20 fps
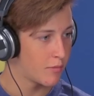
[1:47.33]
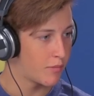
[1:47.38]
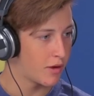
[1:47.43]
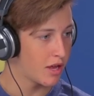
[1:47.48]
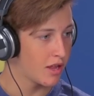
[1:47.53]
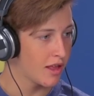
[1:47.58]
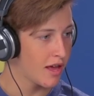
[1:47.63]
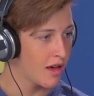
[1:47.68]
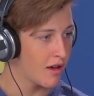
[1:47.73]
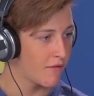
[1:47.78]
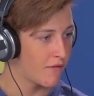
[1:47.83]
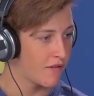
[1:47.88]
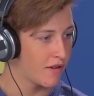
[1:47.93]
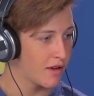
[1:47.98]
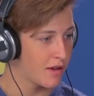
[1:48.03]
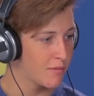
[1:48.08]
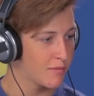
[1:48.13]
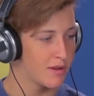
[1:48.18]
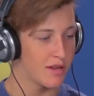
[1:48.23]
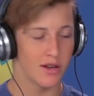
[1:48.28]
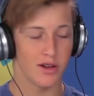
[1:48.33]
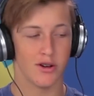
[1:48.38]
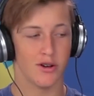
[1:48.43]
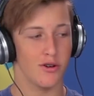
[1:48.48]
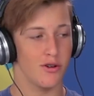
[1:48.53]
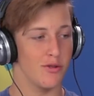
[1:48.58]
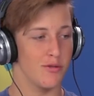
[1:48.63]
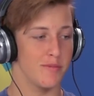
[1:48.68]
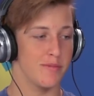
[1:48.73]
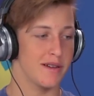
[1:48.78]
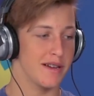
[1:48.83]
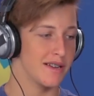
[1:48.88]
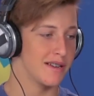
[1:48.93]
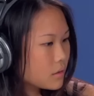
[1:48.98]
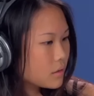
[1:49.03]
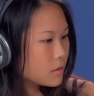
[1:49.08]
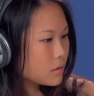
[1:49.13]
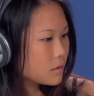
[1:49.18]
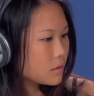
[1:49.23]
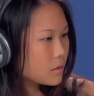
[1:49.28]
Fill out, fam. Oh.
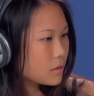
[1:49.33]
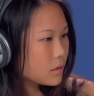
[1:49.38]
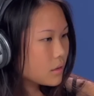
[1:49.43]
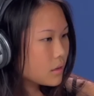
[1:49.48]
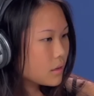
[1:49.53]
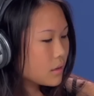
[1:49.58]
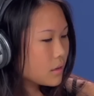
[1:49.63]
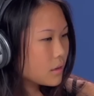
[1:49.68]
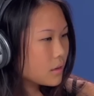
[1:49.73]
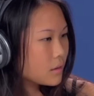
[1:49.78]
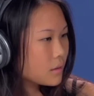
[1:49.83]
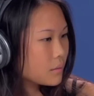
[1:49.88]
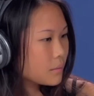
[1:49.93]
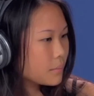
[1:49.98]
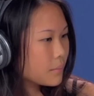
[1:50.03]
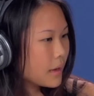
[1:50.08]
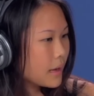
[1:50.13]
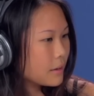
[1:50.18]
Um,